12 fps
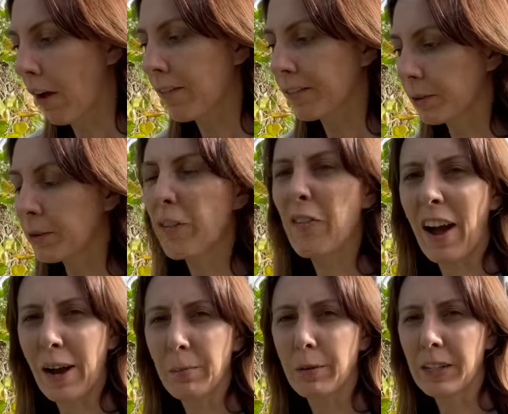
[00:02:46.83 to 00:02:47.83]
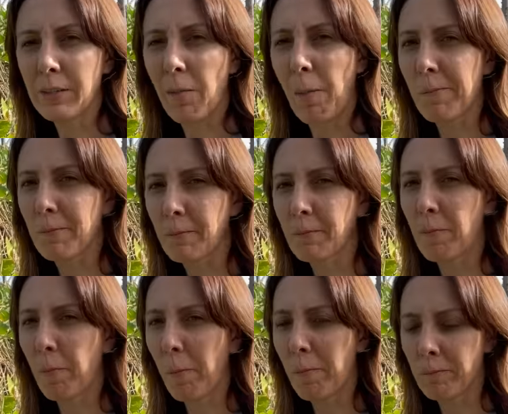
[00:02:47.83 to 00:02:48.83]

They're really fibery. Mm-hmm.